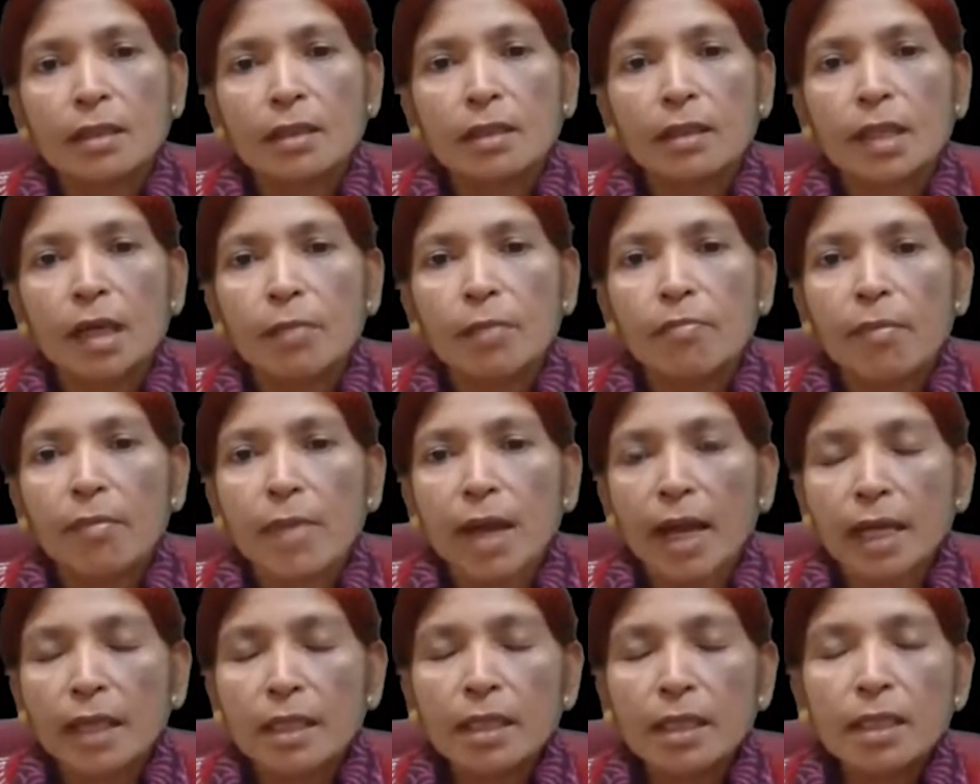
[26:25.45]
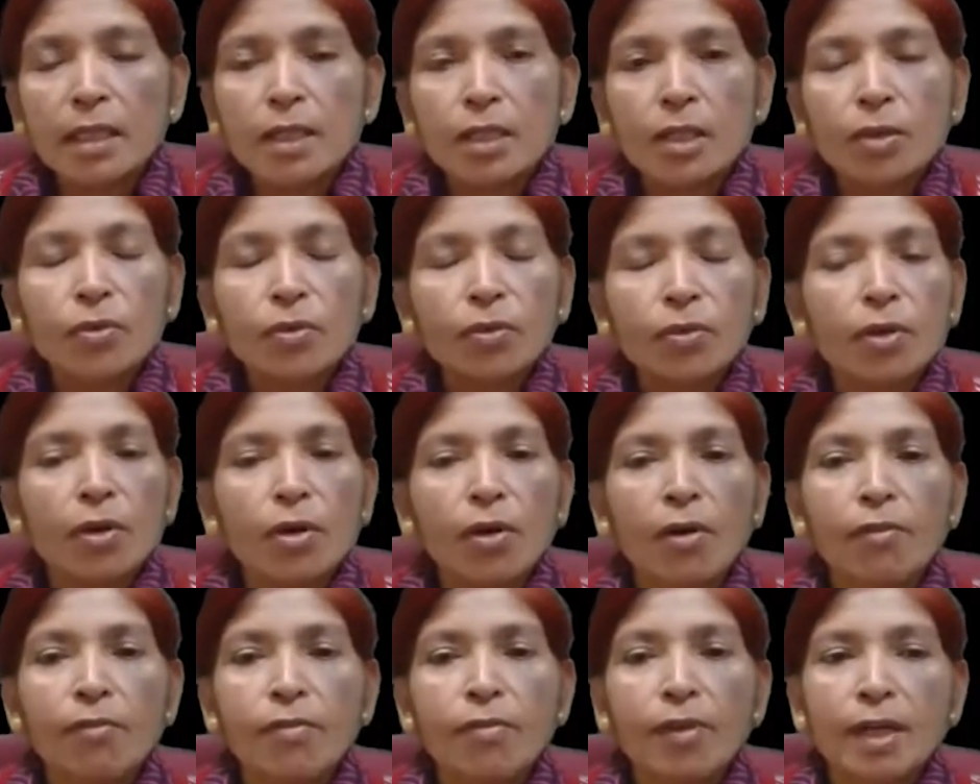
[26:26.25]
the magnitude
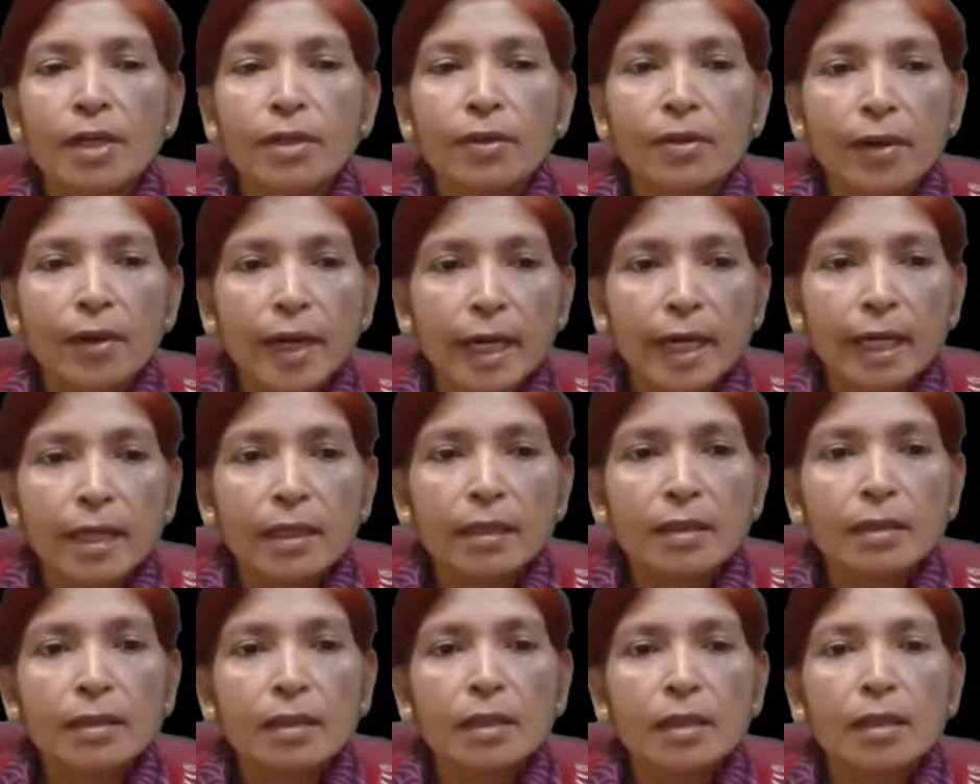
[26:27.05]
of a trend